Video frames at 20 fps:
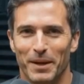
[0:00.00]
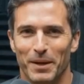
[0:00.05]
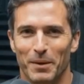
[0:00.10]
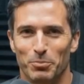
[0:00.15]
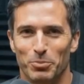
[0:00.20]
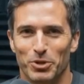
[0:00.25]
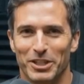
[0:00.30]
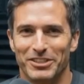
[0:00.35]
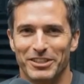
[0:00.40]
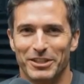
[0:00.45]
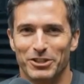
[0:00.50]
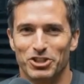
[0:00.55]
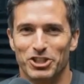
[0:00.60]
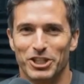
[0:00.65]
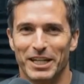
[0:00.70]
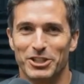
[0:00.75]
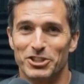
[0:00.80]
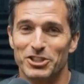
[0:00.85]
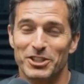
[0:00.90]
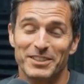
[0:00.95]
Recent
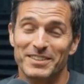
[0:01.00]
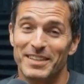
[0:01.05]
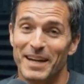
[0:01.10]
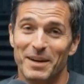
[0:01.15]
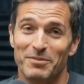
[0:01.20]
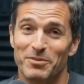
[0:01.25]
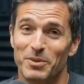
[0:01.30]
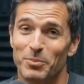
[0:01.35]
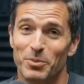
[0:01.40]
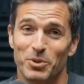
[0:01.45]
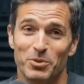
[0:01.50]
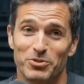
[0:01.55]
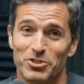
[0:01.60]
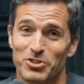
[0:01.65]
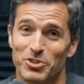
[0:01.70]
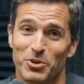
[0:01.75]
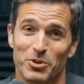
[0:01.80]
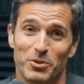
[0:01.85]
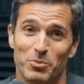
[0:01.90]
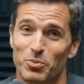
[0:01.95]
changes have removed
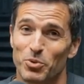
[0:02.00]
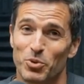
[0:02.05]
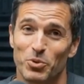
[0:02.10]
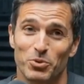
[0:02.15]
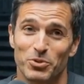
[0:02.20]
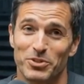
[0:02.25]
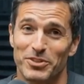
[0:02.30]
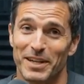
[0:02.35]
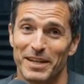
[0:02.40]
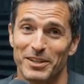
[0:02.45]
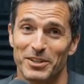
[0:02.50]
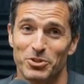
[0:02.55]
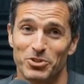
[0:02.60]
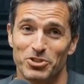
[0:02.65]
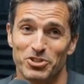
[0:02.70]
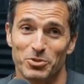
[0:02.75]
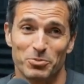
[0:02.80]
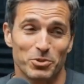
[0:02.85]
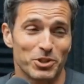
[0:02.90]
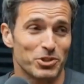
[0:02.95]
certain rules that
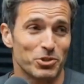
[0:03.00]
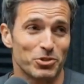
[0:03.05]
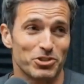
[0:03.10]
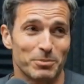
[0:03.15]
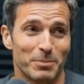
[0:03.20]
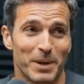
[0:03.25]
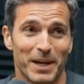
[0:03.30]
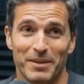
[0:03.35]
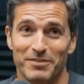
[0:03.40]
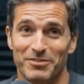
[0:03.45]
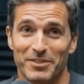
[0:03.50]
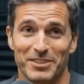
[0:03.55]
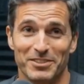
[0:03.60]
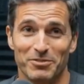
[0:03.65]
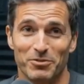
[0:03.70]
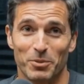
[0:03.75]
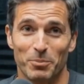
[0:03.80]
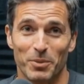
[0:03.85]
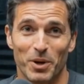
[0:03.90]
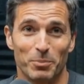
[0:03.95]
used to reduce benefits
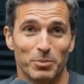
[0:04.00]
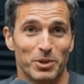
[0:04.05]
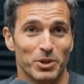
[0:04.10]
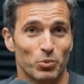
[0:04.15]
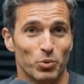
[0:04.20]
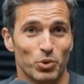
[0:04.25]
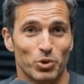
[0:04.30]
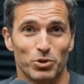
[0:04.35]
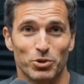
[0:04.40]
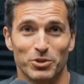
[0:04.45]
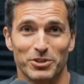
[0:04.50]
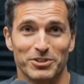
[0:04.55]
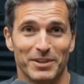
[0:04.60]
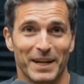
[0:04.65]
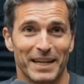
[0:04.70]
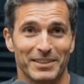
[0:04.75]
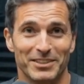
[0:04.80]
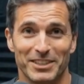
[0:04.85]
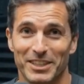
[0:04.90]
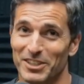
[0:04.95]
for public workers
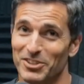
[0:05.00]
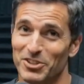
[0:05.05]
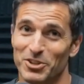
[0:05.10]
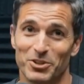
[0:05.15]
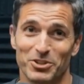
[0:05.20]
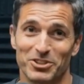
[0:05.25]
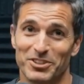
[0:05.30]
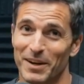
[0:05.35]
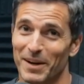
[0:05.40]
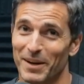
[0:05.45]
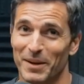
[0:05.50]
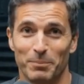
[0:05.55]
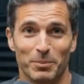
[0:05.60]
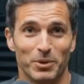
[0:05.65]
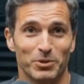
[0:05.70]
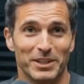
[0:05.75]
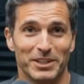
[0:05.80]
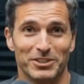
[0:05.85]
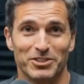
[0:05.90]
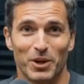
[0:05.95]
like teachers,
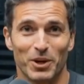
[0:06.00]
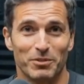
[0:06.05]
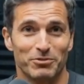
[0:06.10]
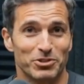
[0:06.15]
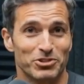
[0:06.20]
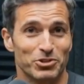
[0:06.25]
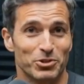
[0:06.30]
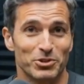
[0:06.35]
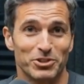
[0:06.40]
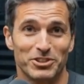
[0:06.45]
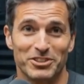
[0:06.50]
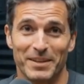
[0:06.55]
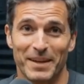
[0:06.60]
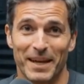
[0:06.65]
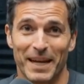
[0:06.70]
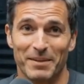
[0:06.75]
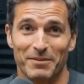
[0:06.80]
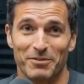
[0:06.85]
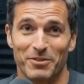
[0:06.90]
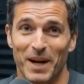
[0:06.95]
police officers,
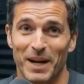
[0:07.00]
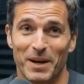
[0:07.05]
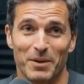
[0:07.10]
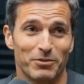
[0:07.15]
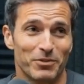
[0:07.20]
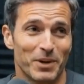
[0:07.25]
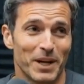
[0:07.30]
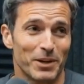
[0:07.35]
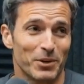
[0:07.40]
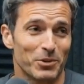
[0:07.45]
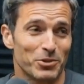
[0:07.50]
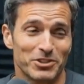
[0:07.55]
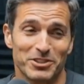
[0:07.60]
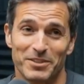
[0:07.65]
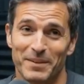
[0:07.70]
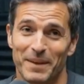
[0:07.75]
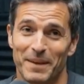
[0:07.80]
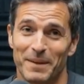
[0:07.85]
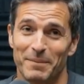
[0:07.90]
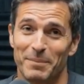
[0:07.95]
and firefighters.
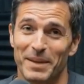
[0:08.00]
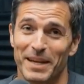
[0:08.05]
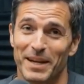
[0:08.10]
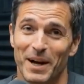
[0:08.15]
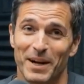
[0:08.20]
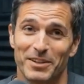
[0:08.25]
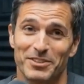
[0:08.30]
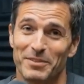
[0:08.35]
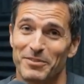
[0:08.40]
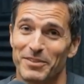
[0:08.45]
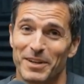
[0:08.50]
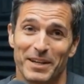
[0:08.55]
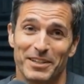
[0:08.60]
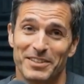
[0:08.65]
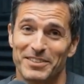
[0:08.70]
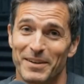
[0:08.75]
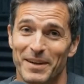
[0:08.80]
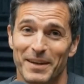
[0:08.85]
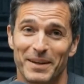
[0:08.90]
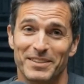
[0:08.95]
Because of
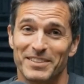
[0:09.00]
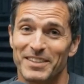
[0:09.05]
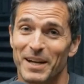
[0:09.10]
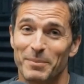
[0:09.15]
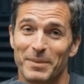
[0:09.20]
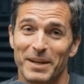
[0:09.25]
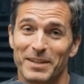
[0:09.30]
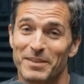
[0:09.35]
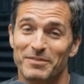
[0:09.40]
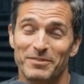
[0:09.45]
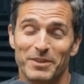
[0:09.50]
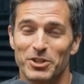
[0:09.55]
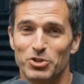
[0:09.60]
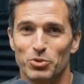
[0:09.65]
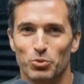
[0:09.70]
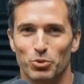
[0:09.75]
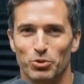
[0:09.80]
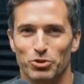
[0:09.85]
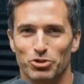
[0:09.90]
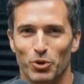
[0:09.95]
this, some
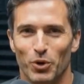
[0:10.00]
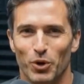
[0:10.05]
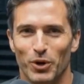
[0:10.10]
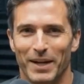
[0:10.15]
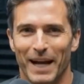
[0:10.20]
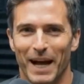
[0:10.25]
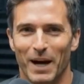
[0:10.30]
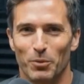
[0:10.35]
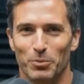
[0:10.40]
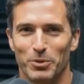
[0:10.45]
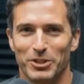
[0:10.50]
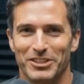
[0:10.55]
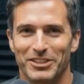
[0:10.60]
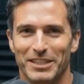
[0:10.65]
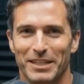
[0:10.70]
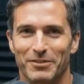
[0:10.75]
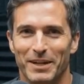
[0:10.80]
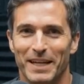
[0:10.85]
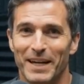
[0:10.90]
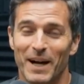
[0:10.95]
individuals are now
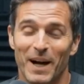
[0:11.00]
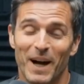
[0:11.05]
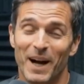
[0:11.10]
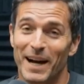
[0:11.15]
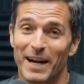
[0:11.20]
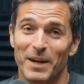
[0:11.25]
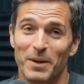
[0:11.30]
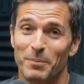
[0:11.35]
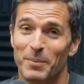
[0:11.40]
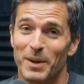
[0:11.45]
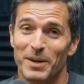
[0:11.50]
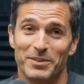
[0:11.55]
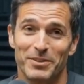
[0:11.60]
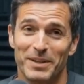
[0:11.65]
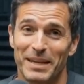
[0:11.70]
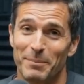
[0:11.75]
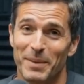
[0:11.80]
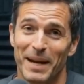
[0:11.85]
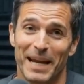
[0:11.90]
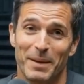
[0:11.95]
receiving higher
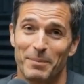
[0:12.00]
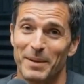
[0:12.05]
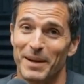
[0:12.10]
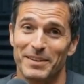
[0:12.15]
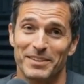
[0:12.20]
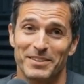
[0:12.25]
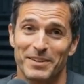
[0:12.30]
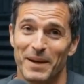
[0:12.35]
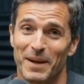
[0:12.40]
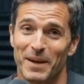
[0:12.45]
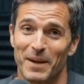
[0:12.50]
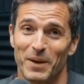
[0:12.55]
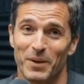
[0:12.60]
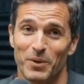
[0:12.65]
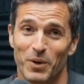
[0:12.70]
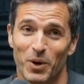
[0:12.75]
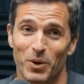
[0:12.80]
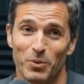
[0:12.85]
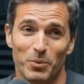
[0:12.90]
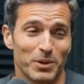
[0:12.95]
monthly payments,
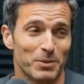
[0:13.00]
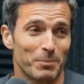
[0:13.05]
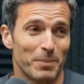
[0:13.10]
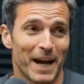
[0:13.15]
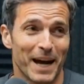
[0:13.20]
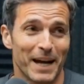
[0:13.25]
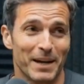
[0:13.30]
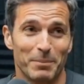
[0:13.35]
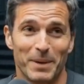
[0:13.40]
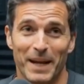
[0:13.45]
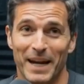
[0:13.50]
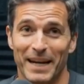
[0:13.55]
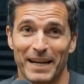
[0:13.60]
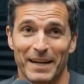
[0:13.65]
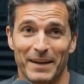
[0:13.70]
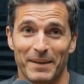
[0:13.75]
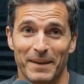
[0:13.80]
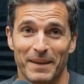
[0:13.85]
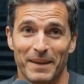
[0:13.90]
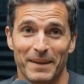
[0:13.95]
along with back
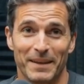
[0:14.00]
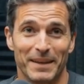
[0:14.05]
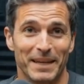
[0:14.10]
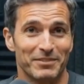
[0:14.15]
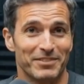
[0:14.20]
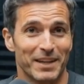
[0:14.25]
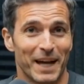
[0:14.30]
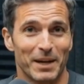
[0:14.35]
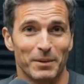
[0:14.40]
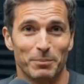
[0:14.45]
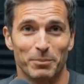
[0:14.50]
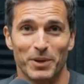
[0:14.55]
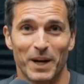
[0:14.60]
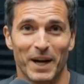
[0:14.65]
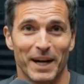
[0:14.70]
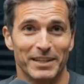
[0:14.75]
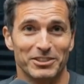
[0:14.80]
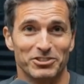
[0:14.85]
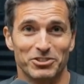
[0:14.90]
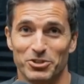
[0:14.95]
pay. If that
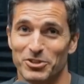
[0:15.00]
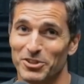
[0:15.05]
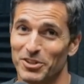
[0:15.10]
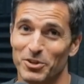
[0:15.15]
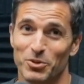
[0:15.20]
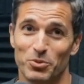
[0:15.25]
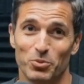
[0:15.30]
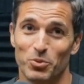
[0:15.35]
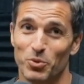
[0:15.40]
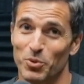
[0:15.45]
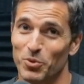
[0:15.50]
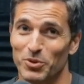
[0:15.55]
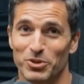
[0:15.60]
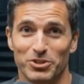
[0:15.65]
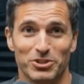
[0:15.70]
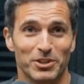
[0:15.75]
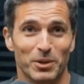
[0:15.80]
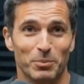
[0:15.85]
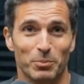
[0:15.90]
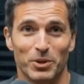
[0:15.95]
applies to you or
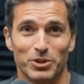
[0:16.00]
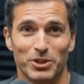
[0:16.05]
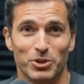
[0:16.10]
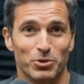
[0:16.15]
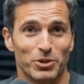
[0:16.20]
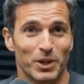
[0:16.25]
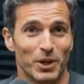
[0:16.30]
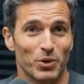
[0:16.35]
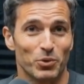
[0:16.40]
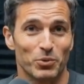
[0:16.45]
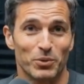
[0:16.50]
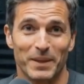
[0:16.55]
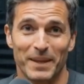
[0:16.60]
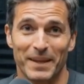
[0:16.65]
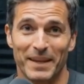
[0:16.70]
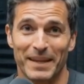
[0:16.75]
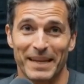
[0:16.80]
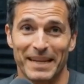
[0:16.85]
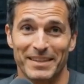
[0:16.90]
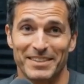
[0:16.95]
someone you know,
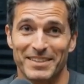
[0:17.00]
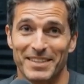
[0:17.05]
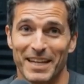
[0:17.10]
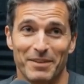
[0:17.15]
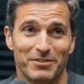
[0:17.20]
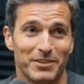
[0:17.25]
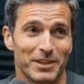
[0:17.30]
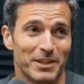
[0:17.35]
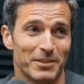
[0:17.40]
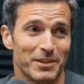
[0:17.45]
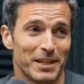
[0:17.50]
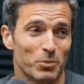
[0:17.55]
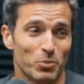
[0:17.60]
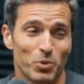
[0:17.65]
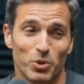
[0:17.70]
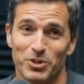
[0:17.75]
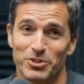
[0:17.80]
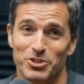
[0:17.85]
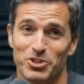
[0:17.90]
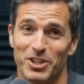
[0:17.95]
it's definitely
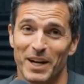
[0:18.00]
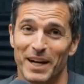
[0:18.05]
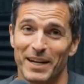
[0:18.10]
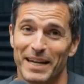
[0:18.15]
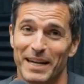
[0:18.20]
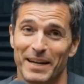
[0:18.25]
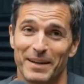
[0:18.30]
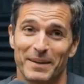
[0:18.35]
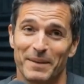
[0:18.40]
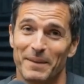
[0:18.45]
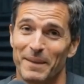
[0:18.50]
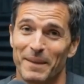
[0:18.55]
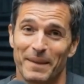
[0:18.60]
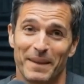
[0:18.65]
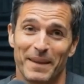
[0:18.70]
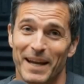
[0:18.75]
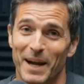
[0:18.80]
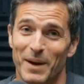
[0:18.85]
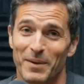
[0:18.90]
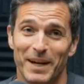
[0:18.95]
worth checking.
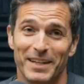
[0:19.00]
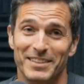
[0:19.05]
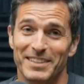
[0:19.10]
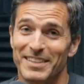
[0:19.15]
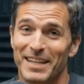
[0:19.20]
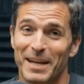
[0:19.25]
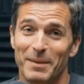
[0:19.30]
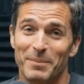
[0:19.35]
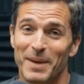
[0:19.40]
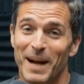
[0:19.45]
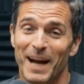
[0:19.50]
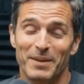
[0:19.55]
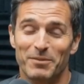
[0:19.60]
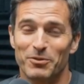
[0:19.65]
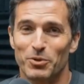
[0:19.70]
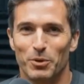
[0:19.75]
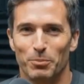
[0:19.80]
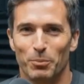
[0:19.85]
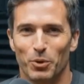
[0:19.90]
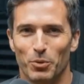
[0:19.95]
Now let's step back
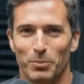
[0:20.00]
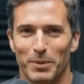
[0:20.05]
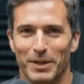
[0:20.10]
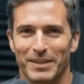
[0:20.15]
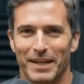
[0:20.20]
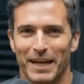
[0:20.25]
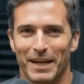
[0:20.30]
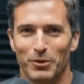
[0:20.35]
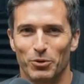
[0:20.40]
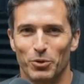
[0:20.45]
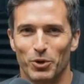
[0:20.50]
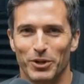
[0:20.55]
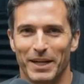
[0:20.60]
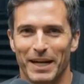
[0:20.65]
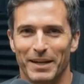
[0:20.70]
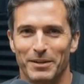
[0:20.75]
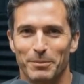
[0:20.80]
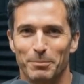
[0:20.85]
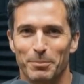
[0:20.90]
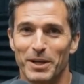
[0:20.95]
for a moment and look
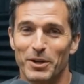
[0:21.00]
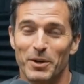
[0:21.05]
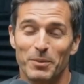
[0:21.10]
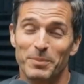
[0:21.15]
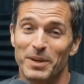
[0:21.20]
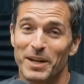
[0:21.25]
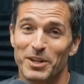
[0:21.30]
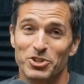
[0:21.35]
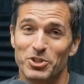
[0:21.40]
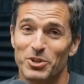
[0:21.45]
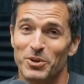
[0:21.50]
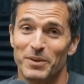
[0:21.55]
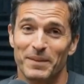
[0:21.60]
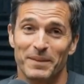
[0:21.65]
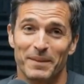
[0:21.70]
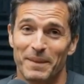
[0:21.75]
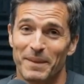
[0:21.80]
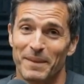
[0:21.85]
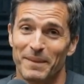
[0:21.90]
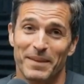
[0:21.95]
at the bigger picture.
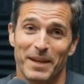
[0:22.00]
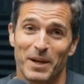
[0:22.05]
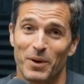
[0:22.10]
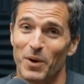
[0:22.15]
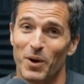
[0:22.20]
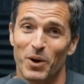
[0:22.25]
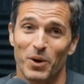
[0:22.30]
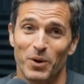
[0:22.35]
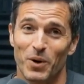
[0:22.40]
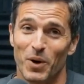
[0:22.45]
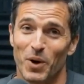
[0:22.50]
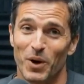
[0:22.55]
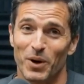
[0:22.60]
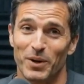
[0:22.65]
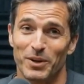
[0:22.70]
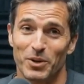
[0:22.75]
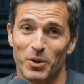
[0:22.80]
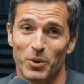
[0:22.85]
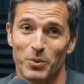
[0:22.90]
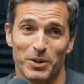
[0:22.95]
There are
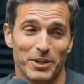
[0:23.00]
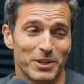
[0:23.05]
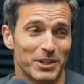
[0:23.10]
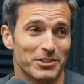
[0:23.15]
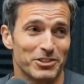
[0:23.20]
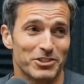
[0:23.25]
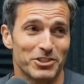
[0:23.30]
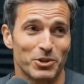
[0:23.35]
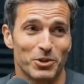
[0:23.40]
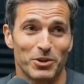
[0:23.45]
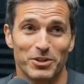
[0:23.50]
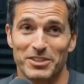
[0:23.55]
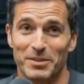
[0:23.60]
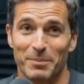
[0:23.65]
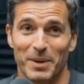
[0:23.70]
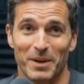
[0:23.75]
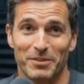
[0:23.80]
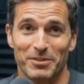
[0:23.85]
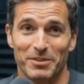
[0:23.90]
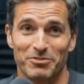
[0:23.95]
ongoing concerns
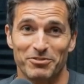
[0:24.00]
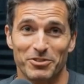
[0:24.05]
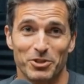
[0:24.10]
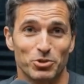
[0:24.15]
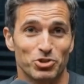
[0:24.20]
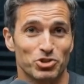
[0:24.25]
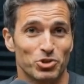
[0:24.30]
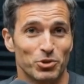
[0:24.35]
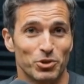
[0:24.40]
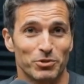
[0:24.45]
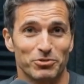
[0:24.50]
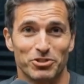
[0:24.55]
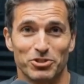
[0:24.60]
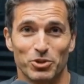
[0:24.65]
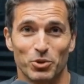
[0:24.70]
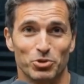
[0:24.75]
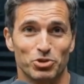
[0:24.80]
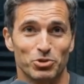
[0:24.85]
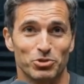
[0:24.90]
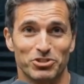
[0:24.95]
about the future of
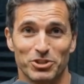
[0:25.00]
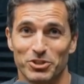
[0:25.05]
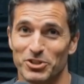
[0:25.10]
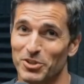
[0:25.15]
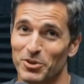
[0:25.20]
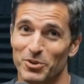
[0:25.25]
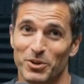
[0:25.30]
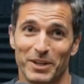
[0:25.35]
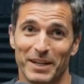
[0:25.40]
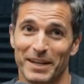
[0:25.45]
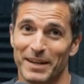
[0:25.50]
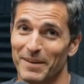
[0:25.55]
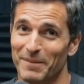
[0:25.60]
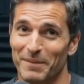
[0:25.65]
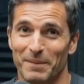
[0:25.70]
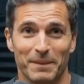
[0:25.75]
Social Security.